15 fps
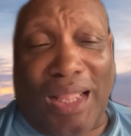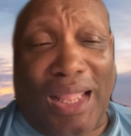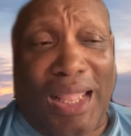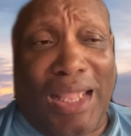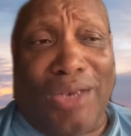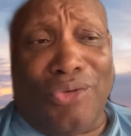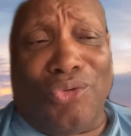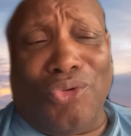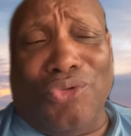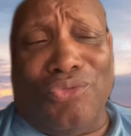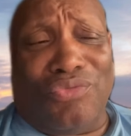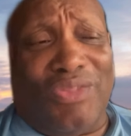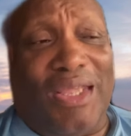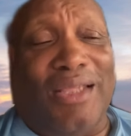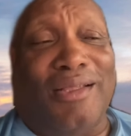And do you
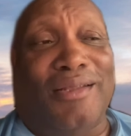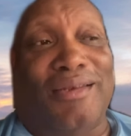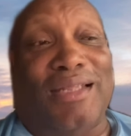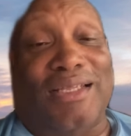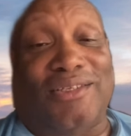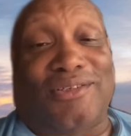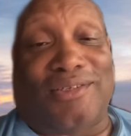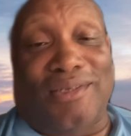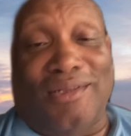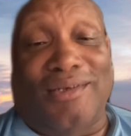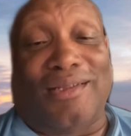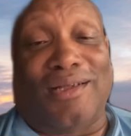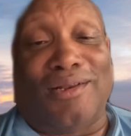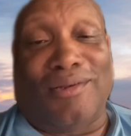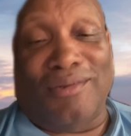think that
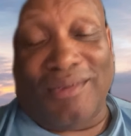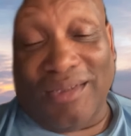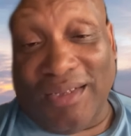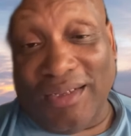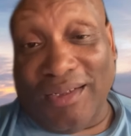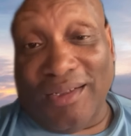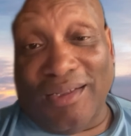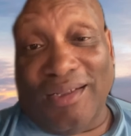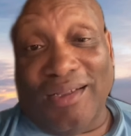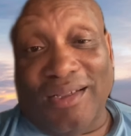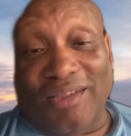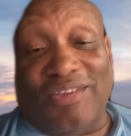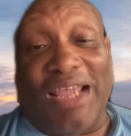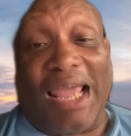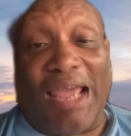Citadel
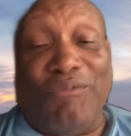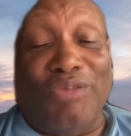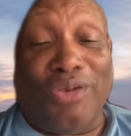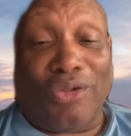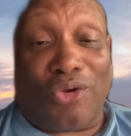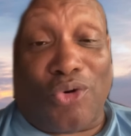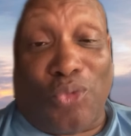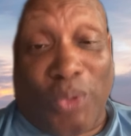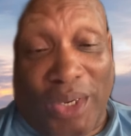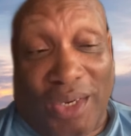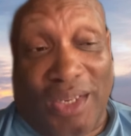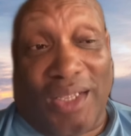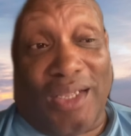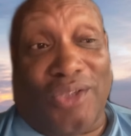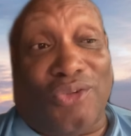is having
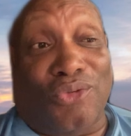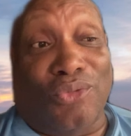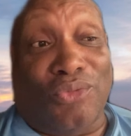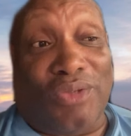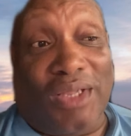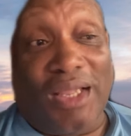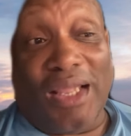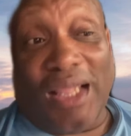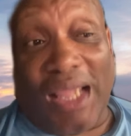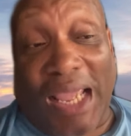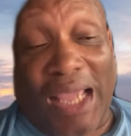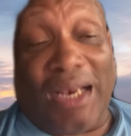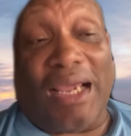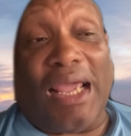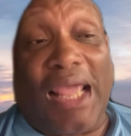liquidity issues
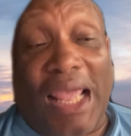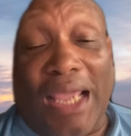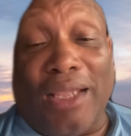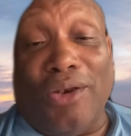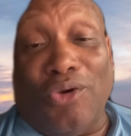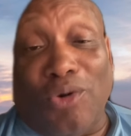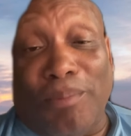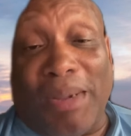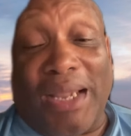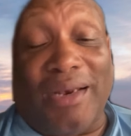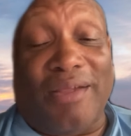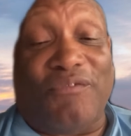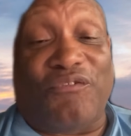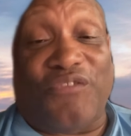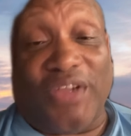and are hanging on by
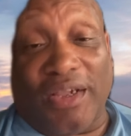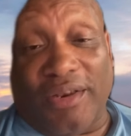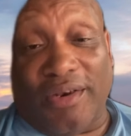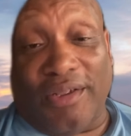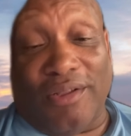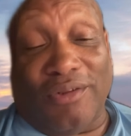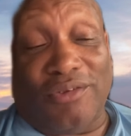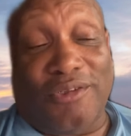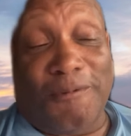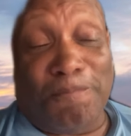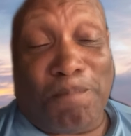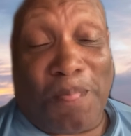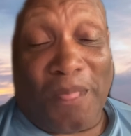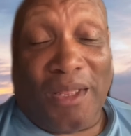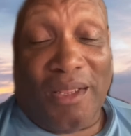their fingernails?
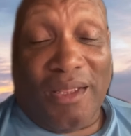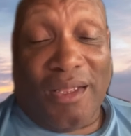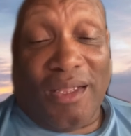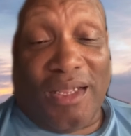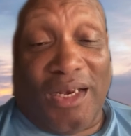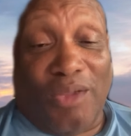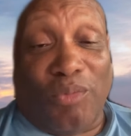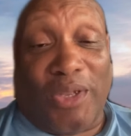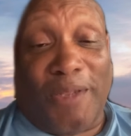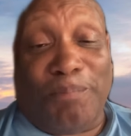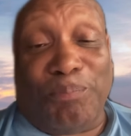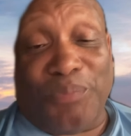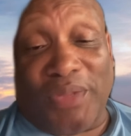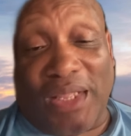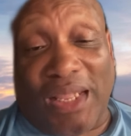Anyway,
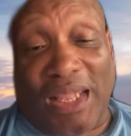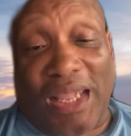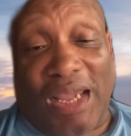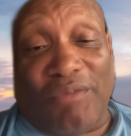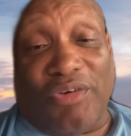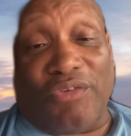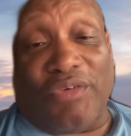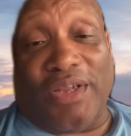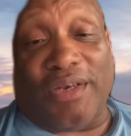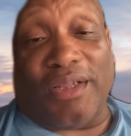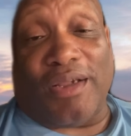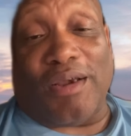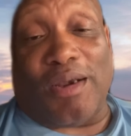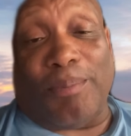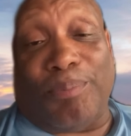have a great day.
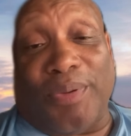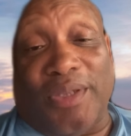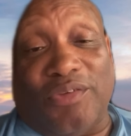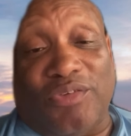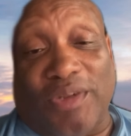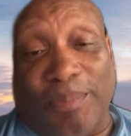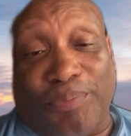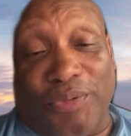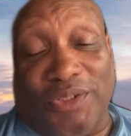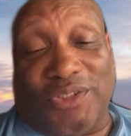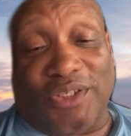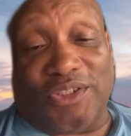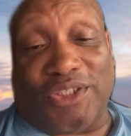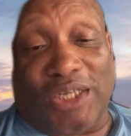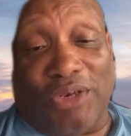God bless, and I
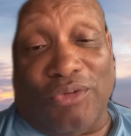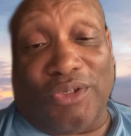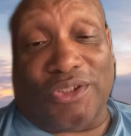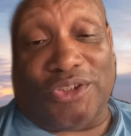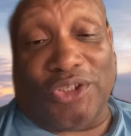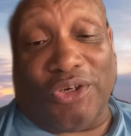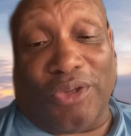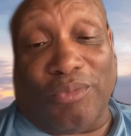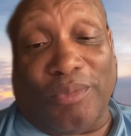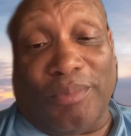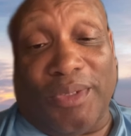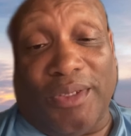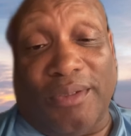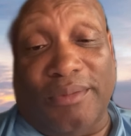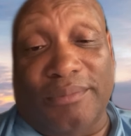appreciate y'all on this journey with me.